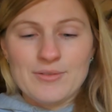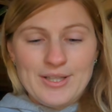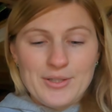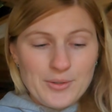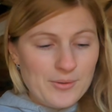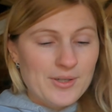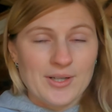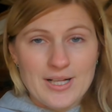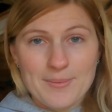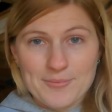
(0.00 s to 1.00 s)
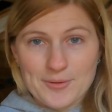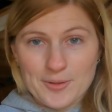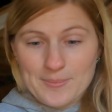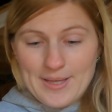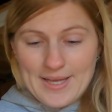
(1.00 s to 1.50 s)
Really cool collab
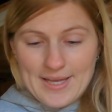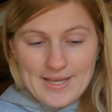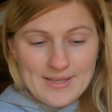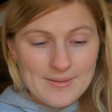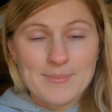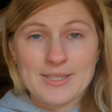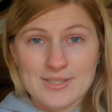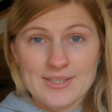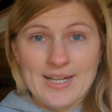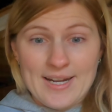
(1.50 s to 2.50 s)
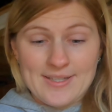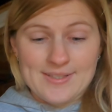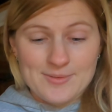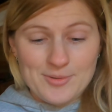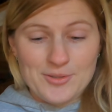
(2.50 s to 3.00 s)
from Michelin and
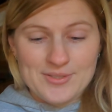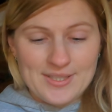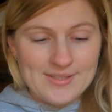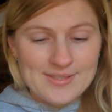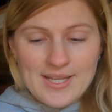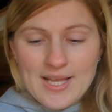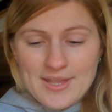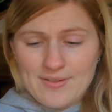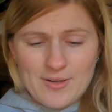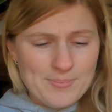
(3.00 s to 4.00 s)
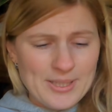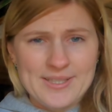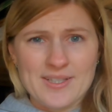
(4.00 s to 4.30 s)
Etnies to produce these. There are plenty